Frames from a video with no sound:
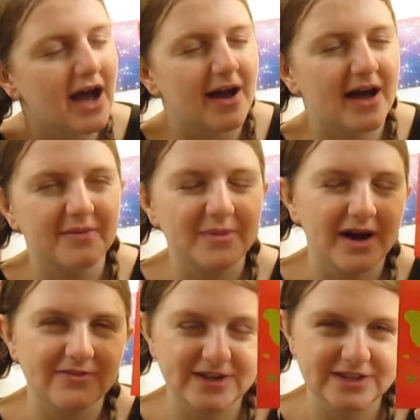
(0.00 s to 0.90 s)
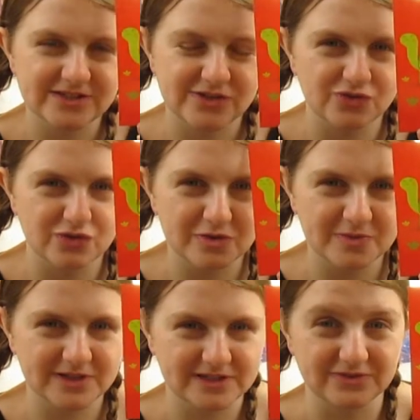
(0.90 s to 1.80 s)
um, I found this
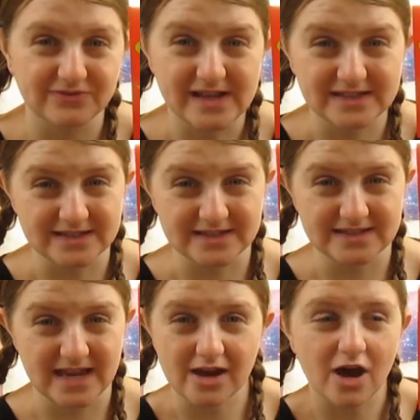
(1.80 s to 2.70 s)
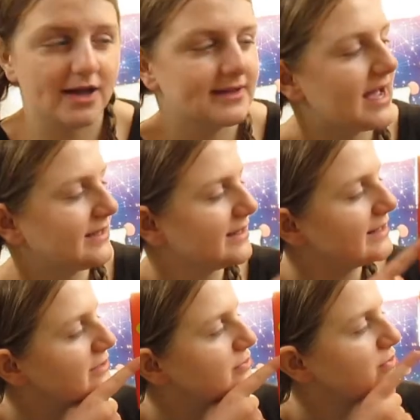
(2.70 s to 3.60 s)
adorable little Valentine's Day card that has a
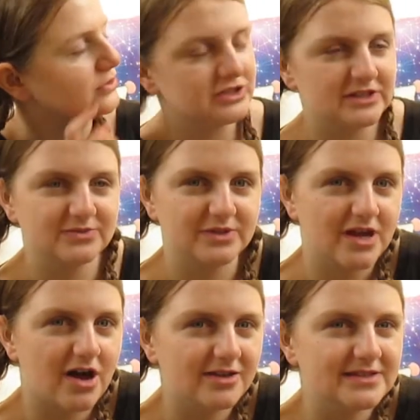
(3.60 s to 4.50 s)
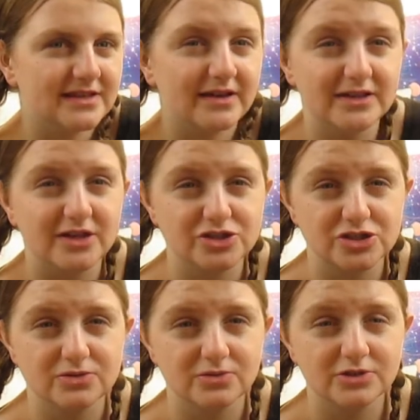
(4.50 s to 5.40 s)
little tortoise with a heart in it, and I
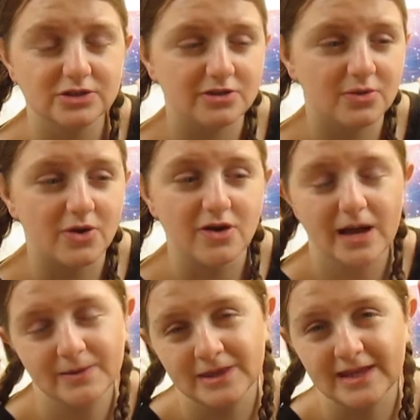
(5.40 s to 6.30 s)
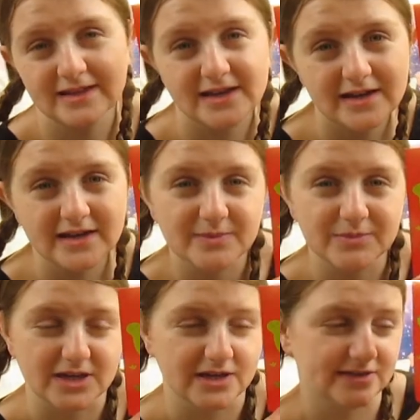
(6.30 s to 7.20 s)
just thought, you know what, I'm going to get it
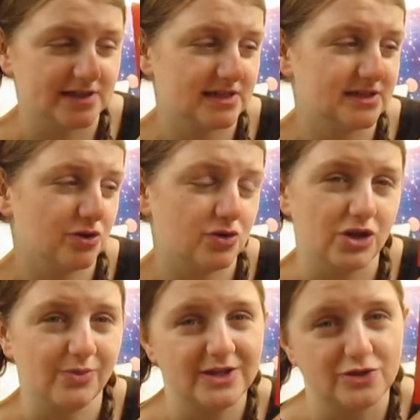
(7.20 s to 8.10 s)
because it's so cute and